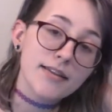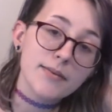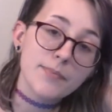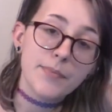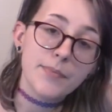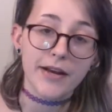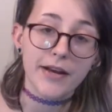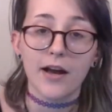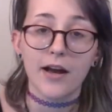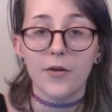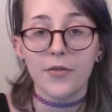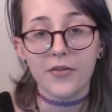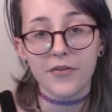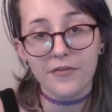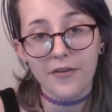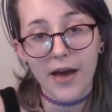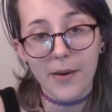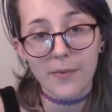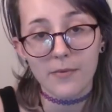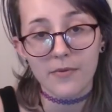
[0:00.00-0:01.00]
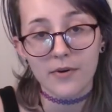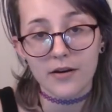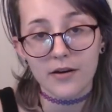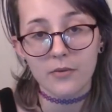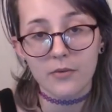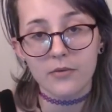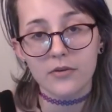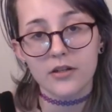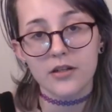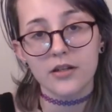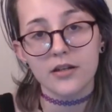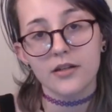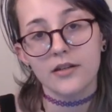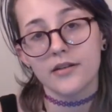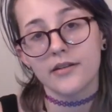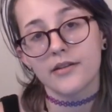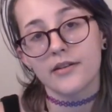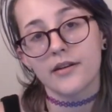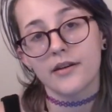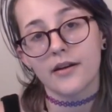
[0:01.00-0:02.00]
is pick out the fabric, which
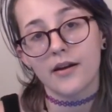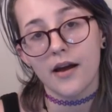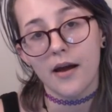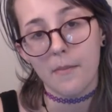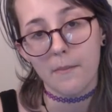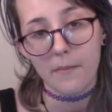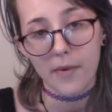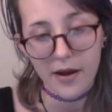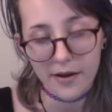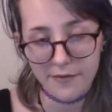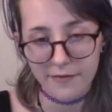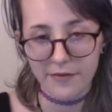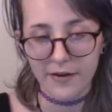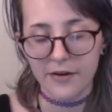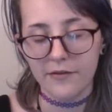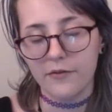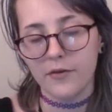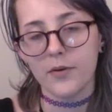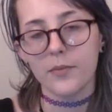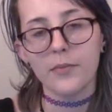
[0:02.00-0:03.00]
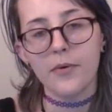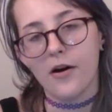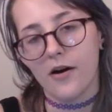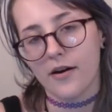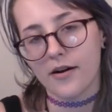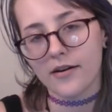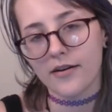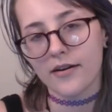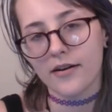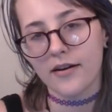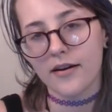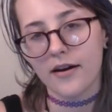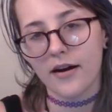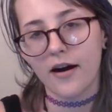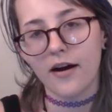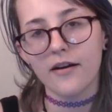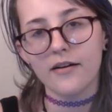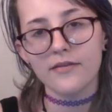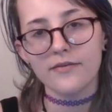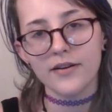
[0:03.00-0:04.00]
is my favorite part
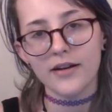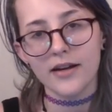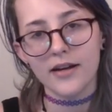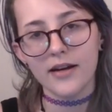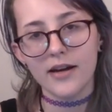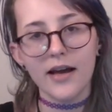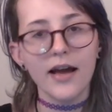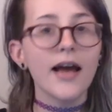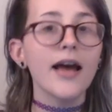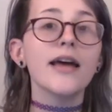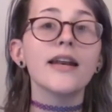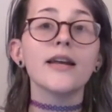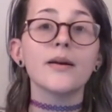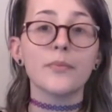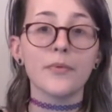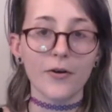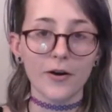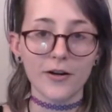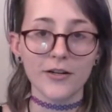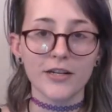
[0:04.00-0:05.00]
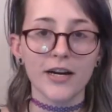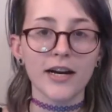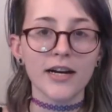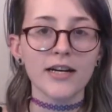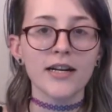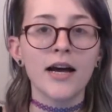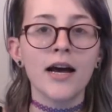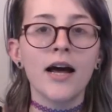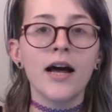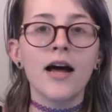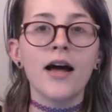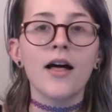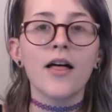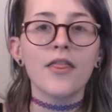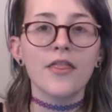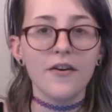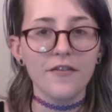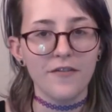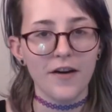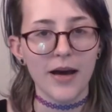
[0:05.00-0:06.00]
of any project.
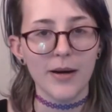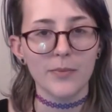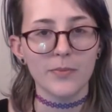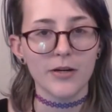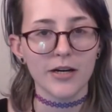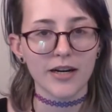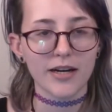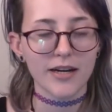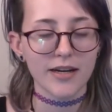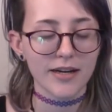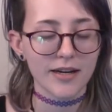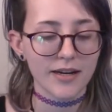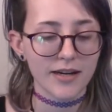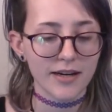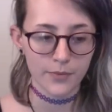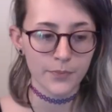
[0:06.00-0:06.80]
The fabric.